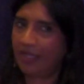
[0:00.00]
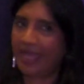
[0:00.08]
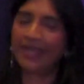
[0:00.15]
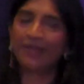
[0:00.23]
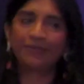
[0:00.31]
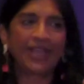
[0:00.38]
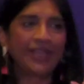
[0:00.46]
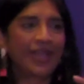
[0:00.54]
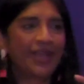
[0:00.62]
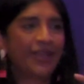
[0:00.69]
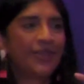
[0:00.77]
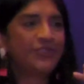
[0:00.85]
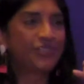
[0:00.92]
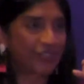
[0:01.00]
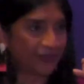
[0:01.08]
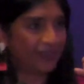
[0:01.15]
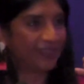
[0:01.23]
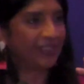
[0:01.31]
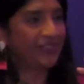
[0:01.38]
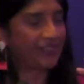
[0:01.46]
And I'm like,
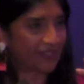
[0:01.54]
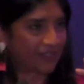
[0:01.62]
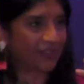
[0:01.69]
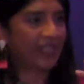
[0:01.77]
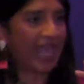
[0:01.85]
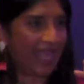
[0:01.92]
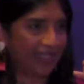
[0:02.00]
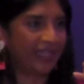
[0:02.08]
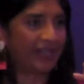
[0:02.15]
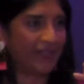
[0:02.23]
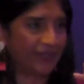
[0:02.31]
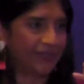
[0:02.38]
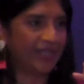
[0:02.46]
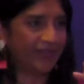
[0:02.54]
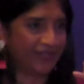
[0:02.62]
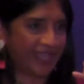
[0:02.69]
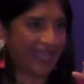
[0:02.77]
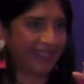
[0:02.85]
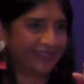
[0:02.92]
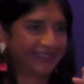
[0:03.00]
"Certainly, sir, I'll let her know
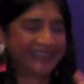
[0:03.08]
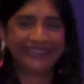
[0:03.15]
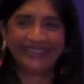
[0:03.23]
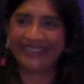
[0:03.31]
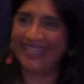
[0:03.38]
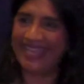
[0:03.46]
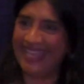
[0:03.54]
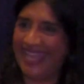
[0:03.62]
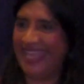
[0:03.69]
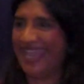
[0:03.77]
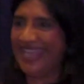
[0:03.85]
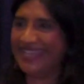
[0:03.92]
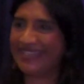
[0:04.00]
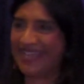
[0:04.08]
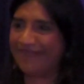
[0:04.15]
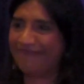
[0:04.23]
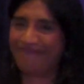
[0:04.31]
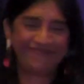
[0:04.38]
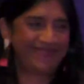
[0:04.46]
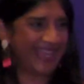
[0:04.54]
that." And I hang
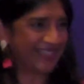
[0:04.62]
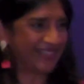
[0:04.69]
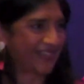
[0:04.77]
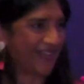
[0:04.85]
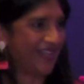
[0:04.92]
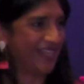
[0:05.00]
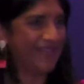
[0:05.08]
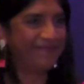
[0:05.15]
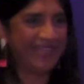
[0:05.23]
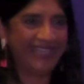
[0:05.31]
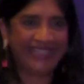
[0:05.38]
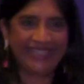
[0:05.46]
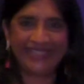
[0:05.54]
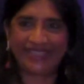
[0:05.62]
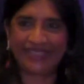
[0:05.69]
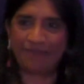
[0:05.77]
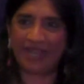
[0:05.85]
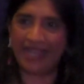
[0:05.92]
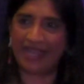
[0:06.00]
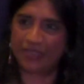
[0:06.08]
up. Next call I make is to
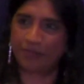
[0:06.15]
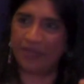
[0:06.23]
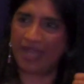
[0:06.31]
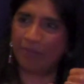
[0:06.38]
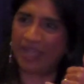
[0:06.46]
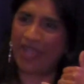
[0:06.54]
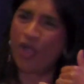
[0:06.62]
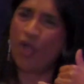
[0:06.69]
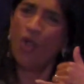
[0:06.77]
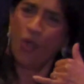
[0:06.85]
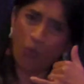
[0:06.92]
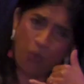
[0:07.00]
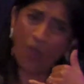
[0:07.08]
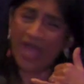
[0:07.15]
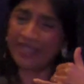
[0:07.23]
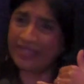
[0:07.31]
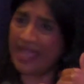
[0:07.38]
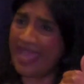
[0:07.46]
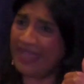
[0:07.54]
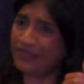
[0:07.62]
my husband. I'm like, "What
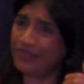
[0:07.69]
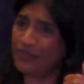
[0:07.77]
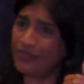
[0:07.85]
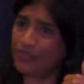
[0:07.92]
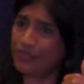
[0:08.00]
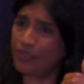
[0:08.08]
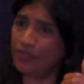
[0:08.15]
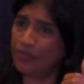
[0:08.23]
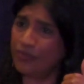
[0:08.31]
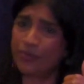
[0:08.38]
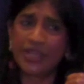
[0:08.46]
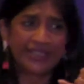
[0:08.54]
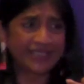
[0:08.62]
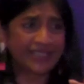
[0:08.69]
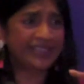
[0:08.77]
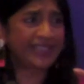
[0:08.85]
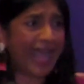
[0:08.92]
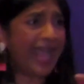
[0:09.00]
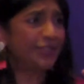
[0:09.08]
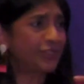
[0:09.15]
the heck did you do? This
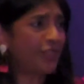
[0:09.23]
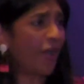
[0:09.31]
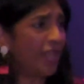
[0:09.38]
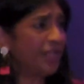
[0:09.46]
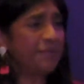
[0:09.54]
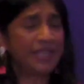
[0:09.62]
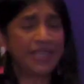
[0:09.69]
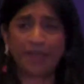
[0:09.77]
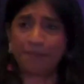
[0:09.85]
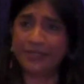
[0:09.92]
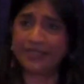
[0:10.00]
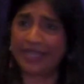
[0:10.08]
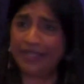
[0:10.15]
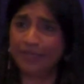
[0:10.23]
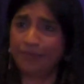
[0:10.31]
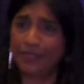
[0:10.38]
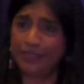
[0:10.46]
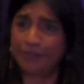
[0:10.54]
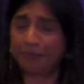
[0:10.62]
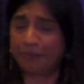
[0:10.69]
guy's calling me up and telling
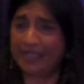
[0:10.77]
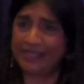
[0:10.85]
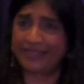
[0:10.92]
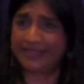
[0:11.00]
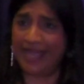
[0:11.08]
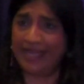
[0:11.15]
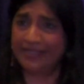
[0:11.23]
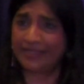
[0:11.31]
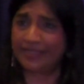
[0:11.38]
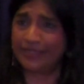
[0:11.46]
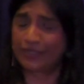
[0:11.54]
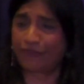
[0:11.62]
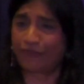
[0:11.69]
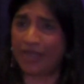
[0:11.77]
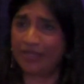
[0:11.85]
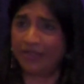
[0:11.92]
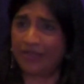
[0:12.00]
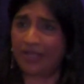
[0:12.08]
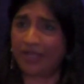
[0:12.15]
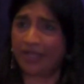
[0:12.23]
me you place signs in his
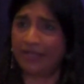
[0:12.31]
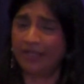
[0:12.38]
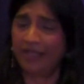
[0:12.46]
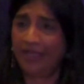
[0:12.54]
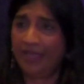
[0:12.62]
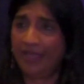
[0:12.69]
front lawn."